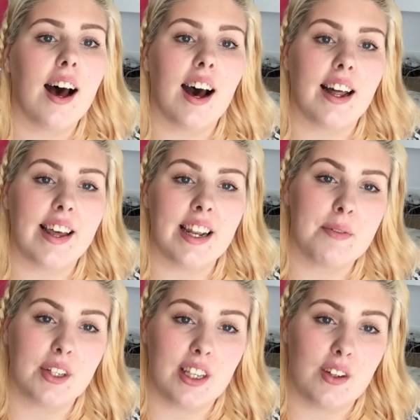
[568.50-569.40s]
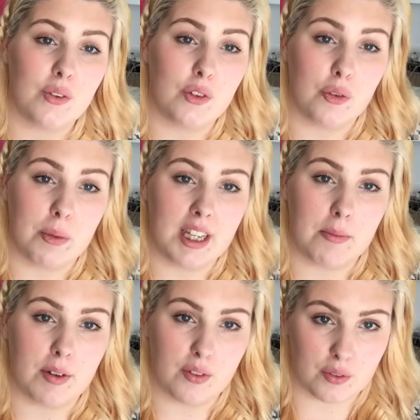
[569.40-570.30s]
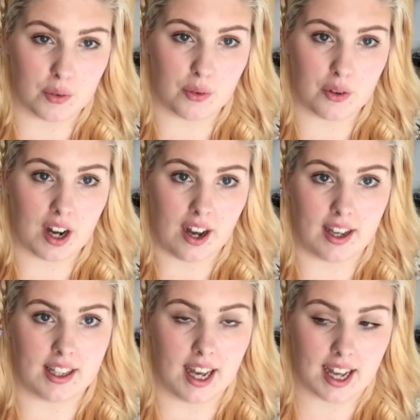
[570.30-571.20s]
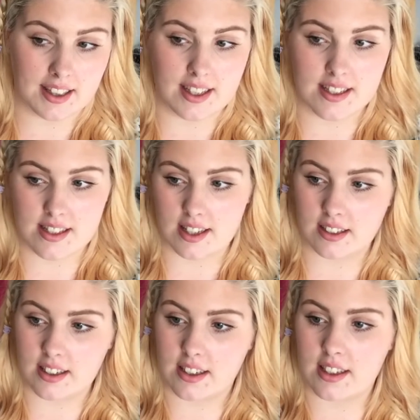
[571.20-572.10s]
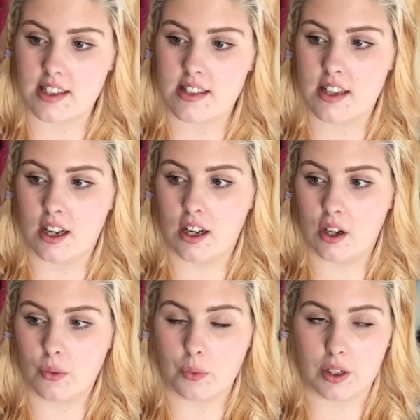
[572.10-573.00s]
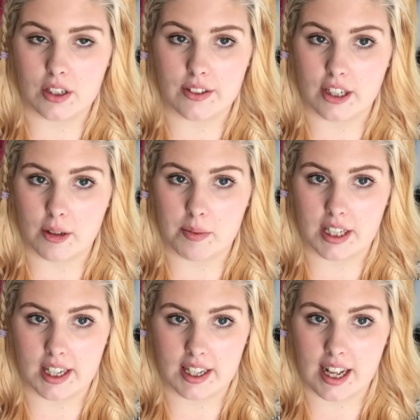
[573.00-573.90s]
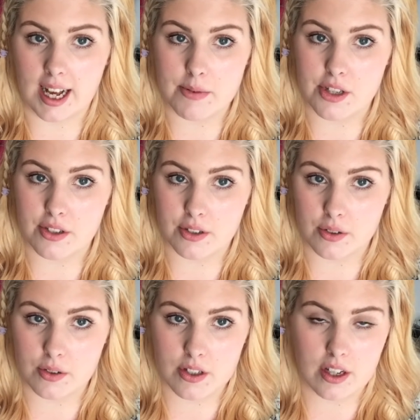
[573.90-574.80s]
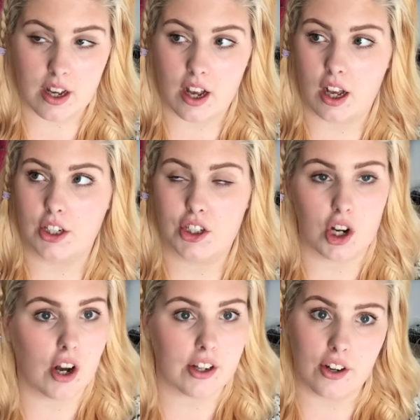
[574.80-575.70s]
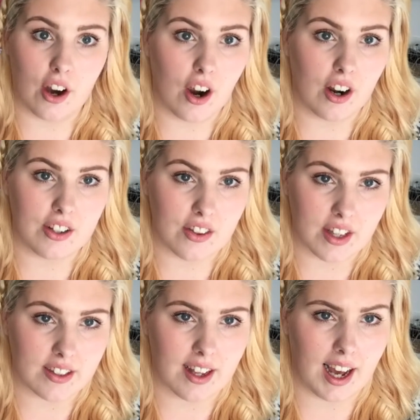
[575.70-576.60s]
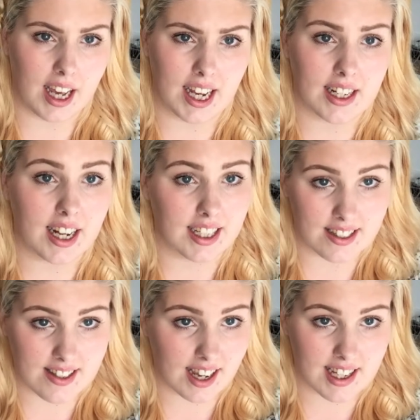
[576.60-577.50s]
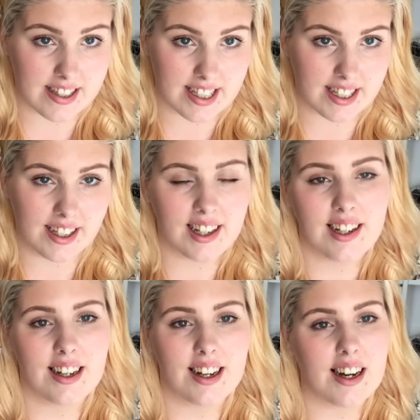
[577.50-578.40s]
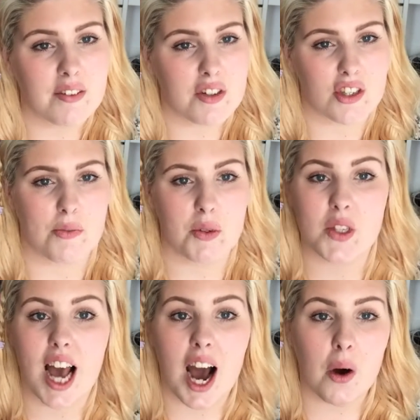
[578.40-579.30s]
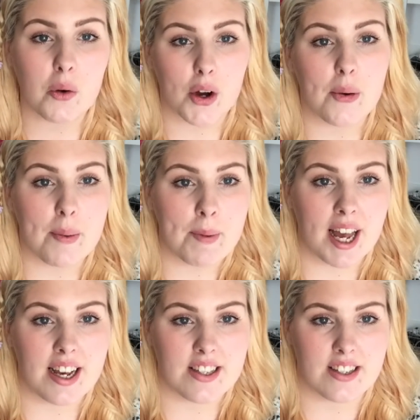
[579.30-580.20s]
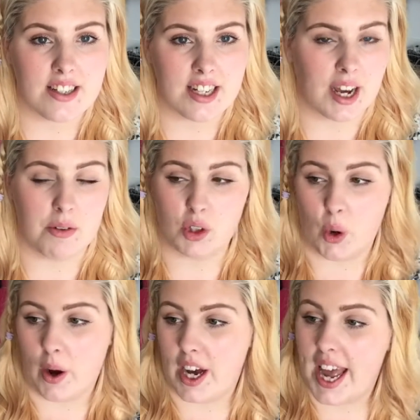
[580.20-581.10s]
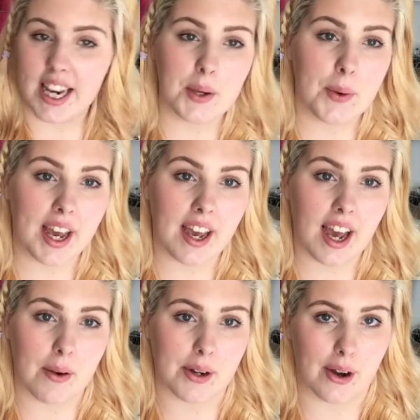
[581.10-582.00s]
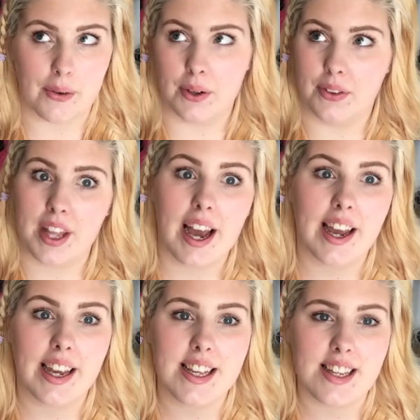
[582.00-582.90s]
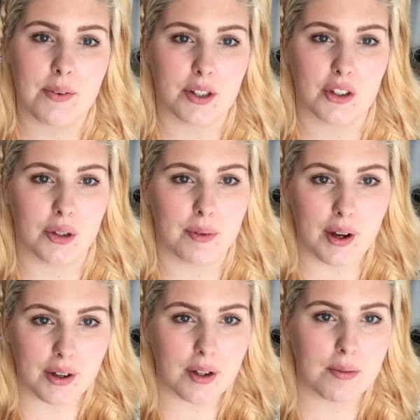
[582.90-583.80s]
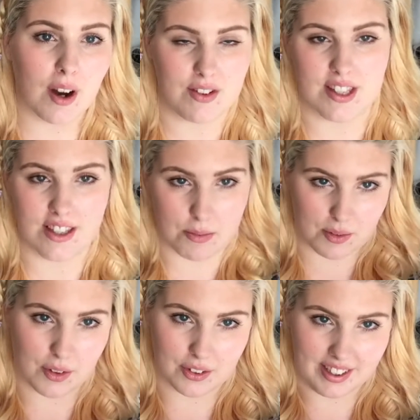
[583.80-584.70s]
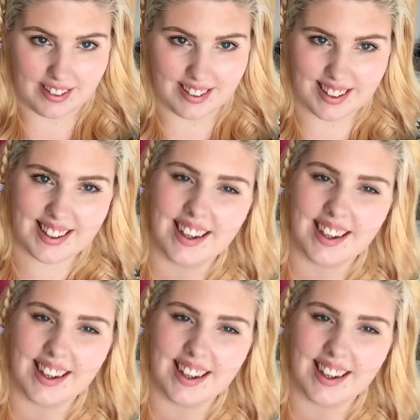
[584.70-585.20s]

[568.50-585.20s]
And anybody who knew me before I had this illness would look at me in absolute shock and horror to think that I had anxiety. I was the most outgoing person. I would go out anywhere. I would go out all night. I wouldn't come home. Obviously this is before Dylan.